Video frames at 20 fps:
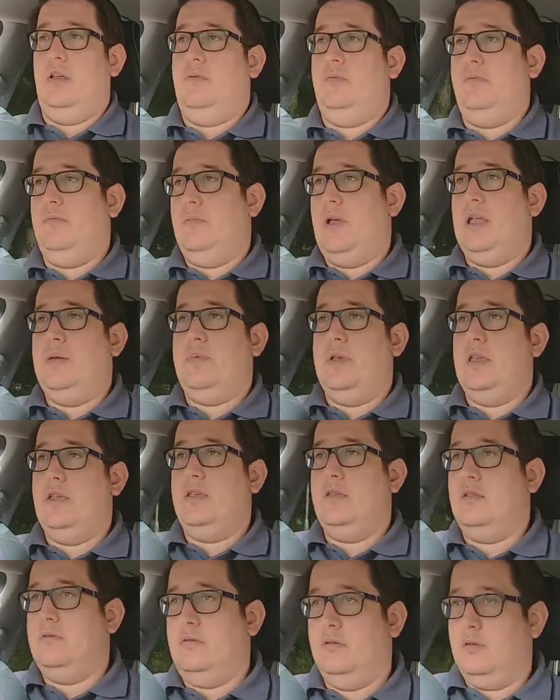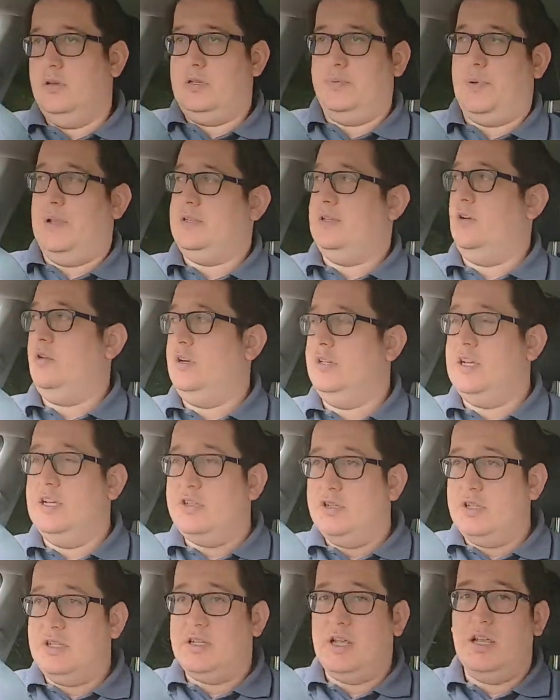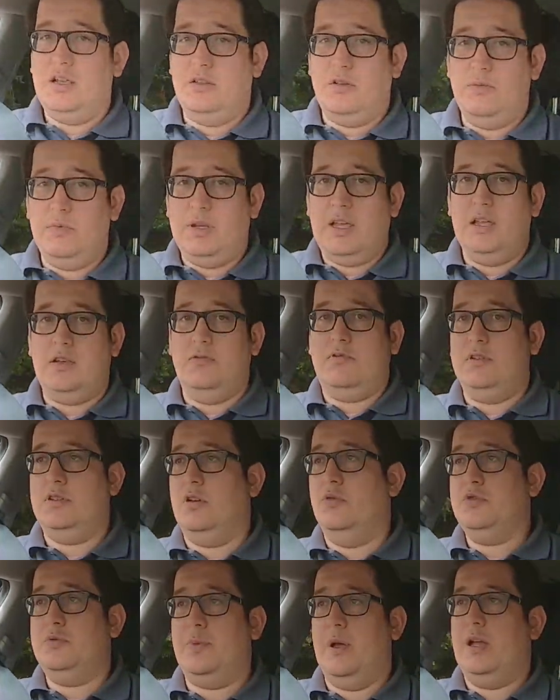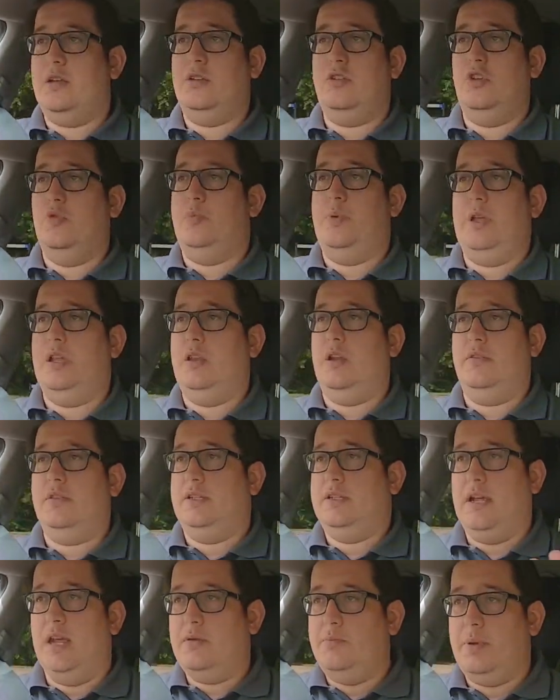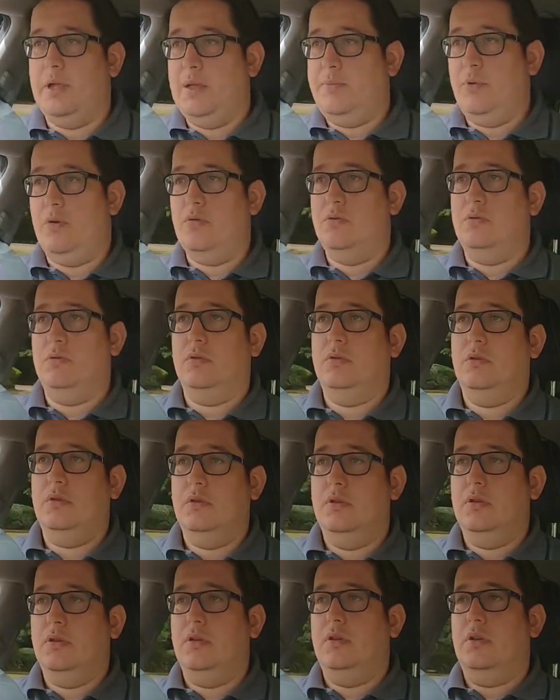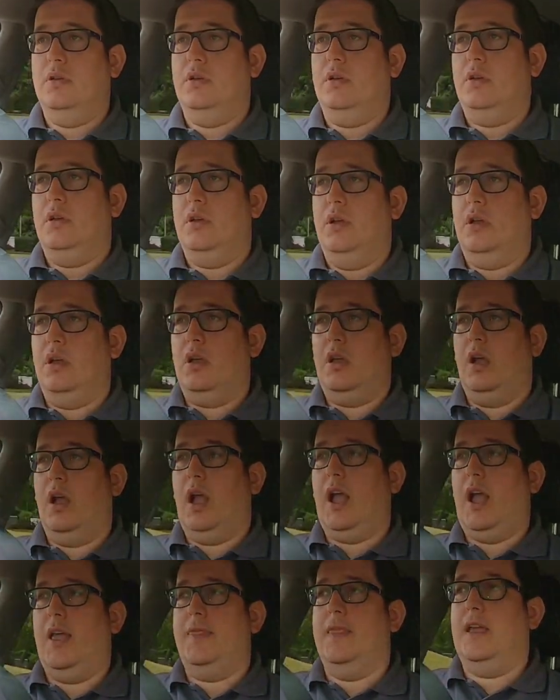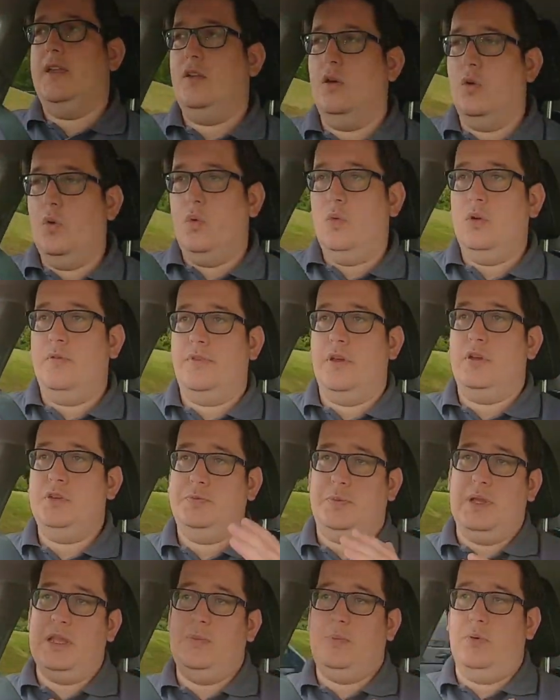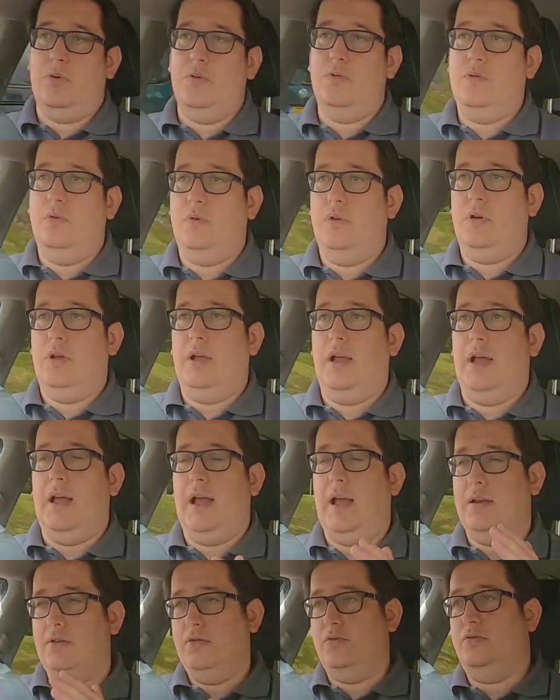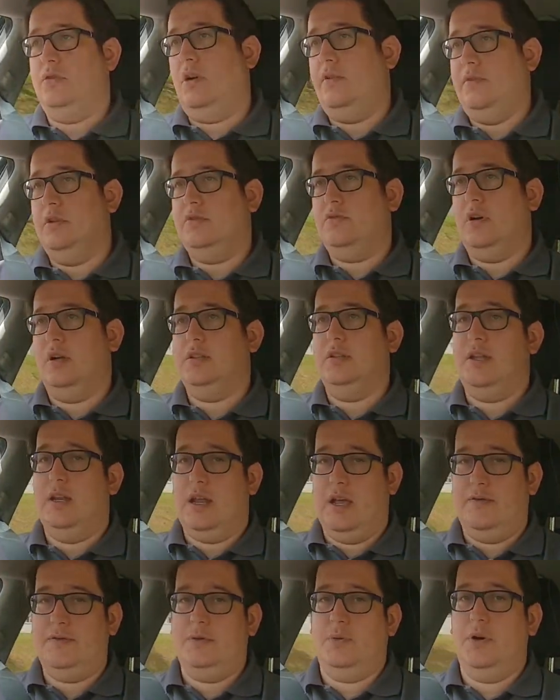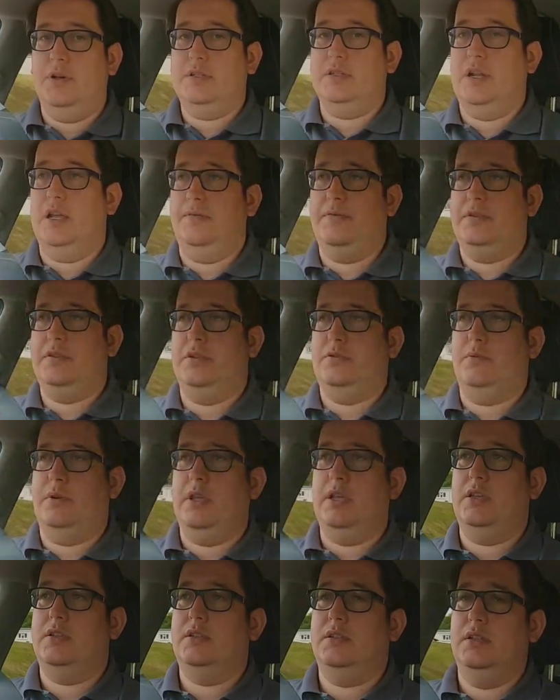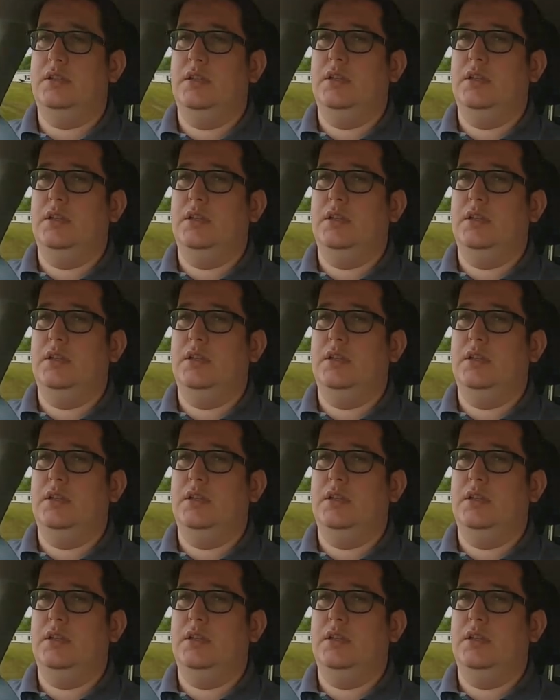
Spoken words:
maybe, it depends how long it takes you to take them and get your results back, could be another 10 people. And then all of those people and your driving instructor then have to isolate for 2 weeks.